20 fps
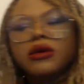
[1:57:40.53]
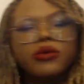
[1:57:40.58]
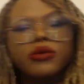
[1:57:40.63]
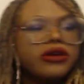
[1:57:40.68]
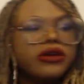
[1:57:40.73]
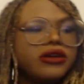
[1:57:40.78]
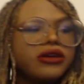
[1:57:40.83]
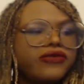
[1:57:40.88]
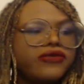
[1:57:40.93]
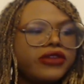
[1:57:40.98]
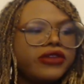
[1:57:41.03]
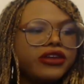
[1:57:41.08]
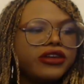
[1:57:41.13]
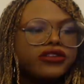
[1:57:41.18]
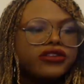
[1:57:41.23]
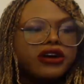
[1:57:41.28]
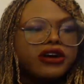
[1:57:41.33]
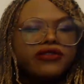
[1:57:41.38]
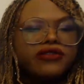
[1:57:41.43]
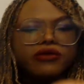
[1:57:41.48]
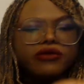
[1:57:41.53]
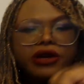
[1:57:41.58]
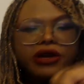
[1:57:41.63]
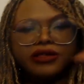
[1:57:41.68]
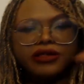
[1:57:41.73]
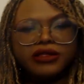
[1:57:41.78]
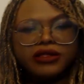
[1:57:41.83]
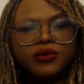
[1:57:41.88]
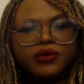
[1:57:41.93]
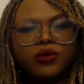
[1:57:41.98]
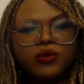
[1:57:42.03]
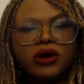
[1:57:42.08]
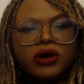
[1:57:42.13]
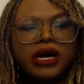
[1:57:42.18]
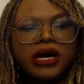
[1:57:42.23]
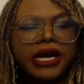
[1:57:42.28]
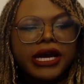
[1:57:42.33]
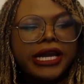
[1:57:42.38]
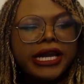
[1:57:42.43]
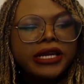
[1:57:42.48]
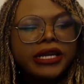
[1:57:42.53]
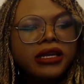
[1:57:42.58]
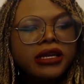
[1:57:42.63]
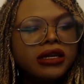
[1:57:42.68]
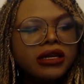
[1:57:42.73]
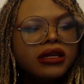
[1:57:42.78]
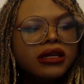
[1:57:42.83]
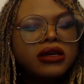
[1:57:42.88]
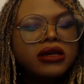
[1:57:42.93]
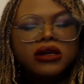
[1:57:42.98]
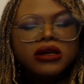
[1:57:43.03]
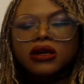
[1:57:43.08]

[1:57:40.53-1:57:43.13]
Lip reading: We're going to finish off the rest of this wine